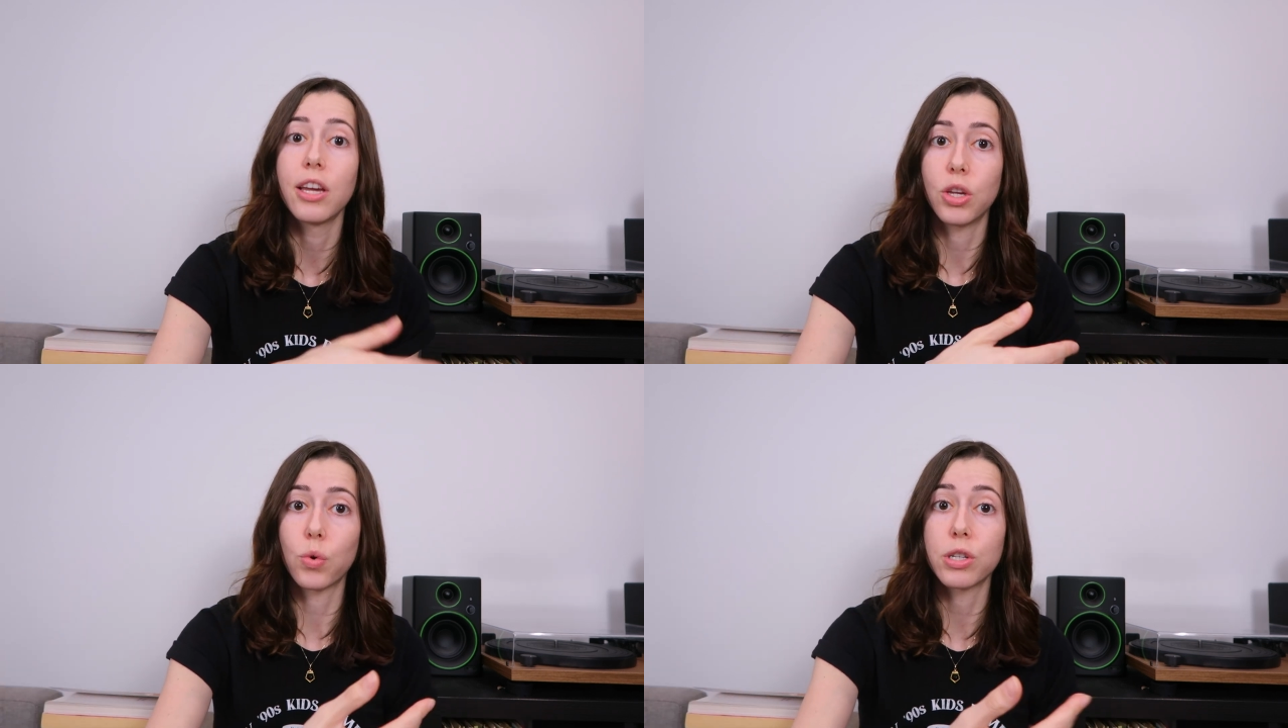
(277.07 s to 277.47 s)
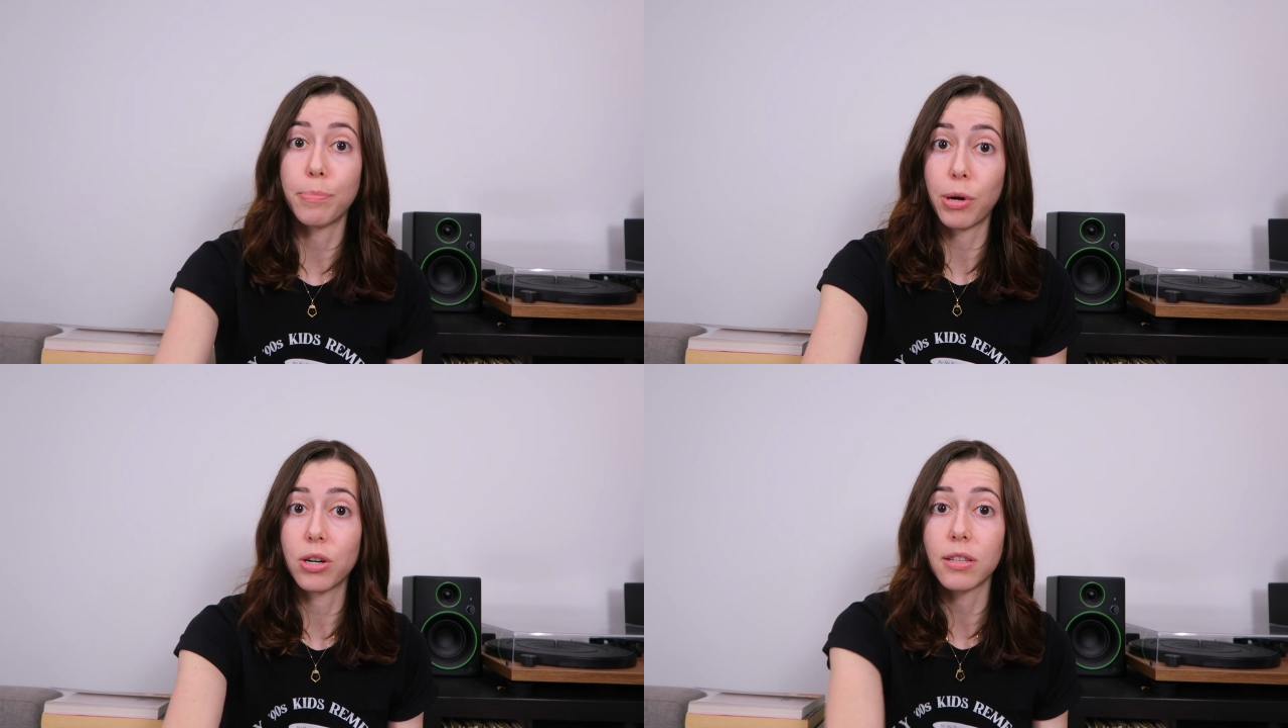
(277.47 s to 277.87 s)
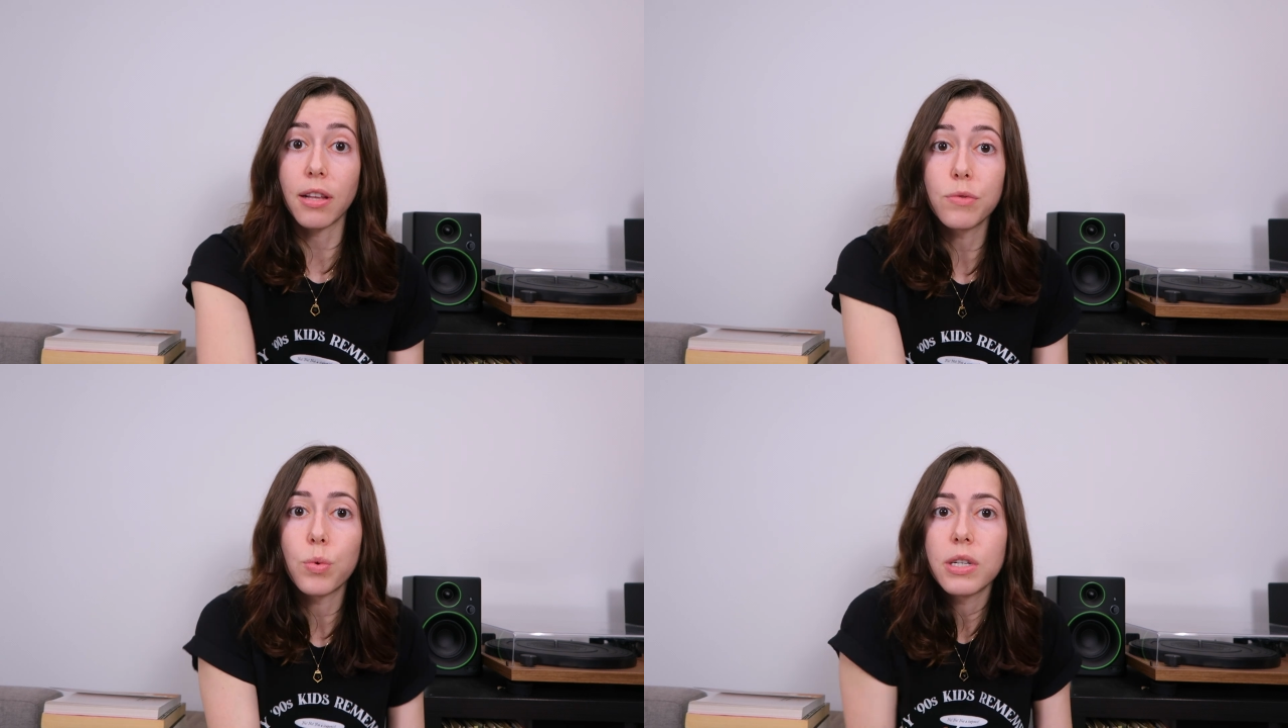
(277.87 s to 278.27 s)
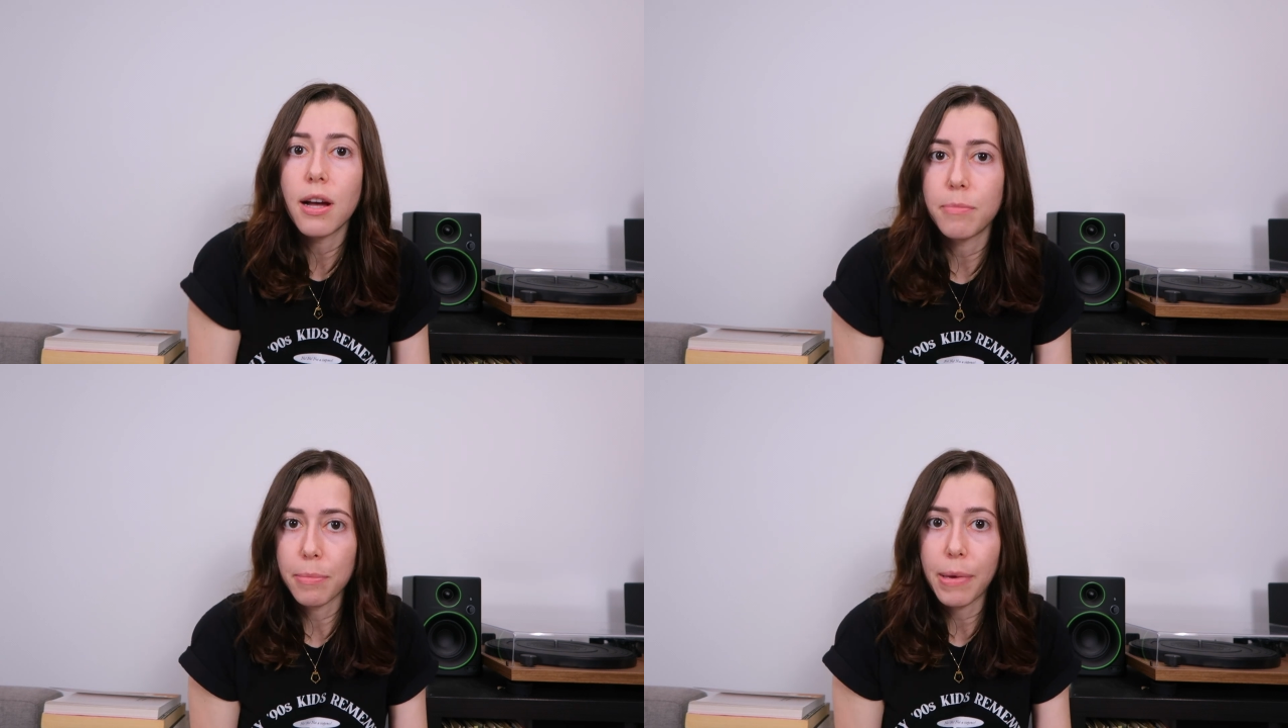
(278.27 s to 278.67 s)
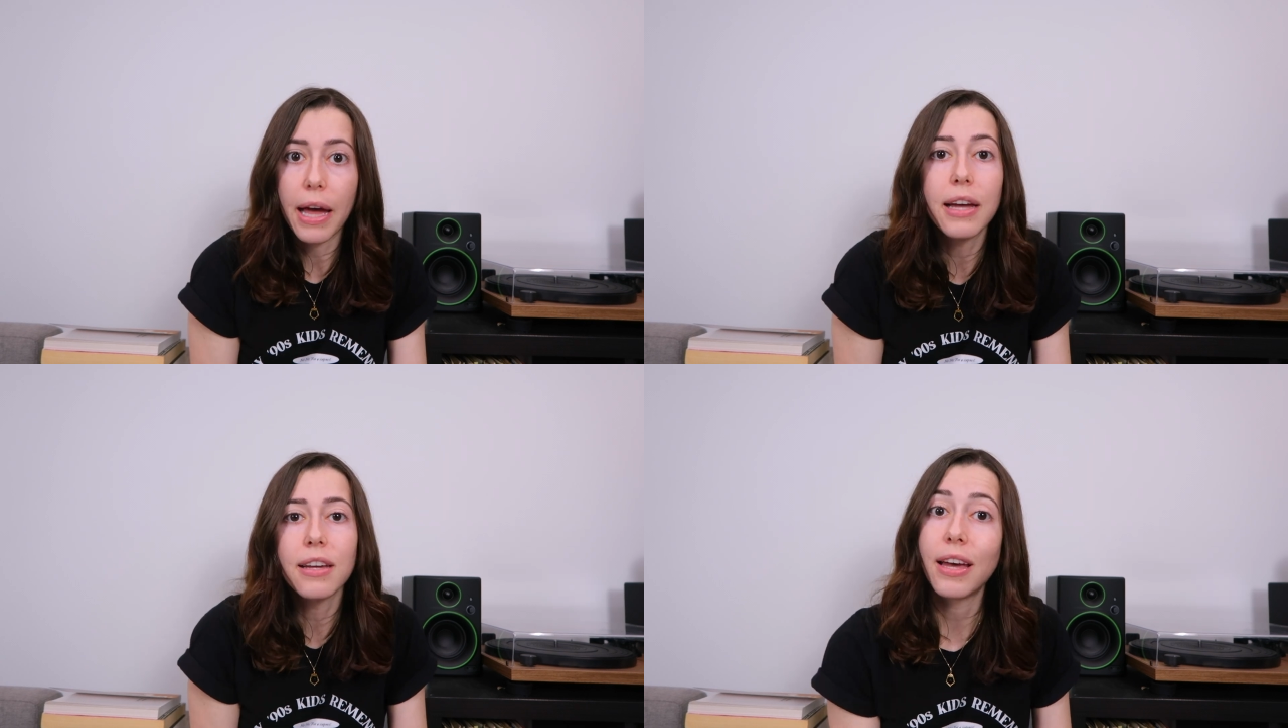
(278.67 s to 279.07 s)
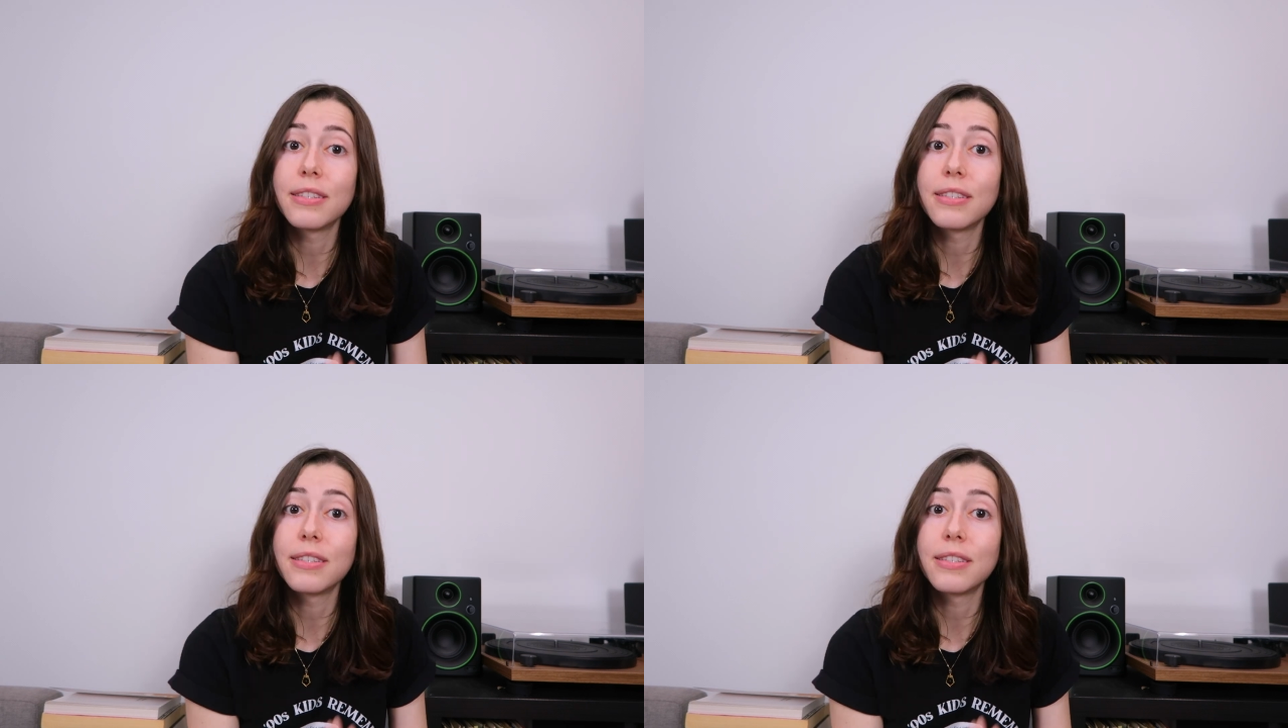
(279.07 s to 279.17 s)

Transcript: your departed loved one coming back